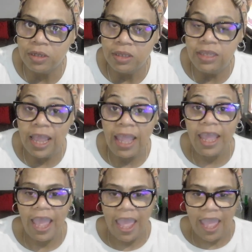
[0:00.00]

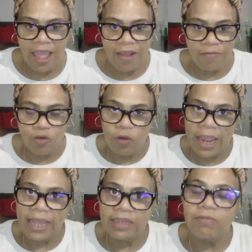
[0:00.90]
They have
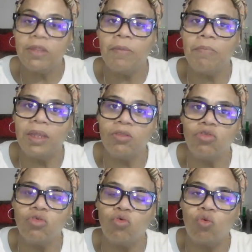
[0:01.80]
grasped the
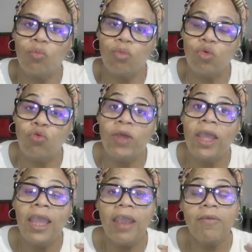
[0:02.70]
mental
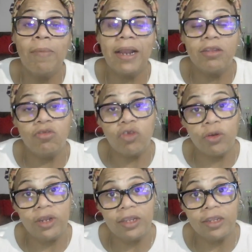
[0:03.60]
move. Everybody's
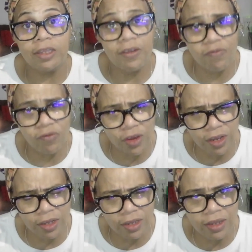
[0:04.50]
journey is
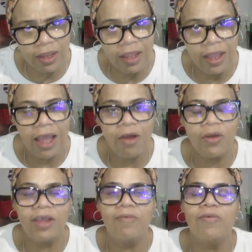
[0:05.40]
different.
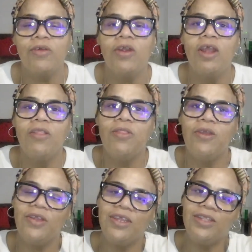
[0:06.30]
However,
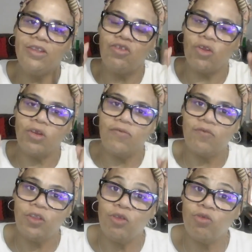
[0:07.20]
there is a journey
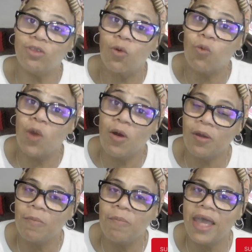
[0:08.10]
for you. So
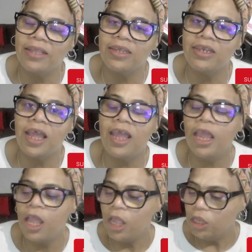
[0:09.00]
welcome back
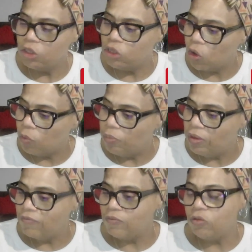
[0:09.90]
today. Don't
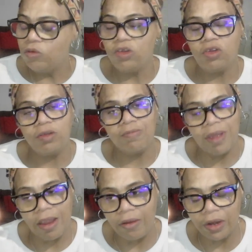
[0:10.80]
be foolish in
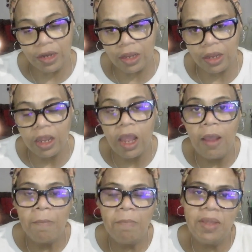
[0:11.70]
Merida.
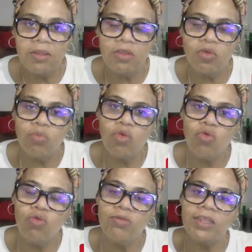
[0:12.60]
Mental
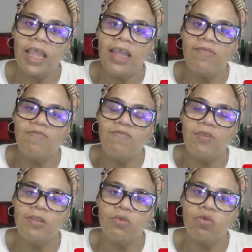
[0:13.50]
moves and
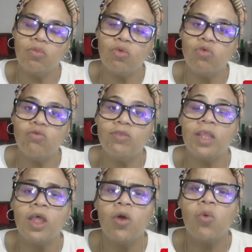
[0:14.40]
physical
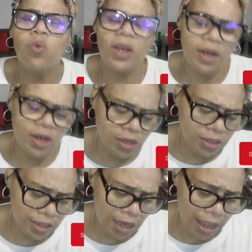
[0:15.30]
moves, what it
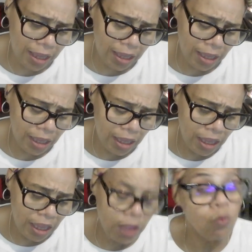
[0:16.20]
looks like
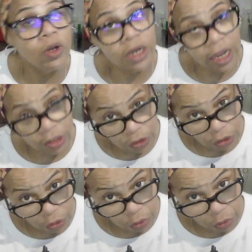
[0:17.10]
and what not to
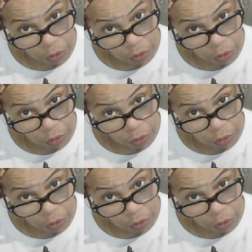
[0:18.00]
do.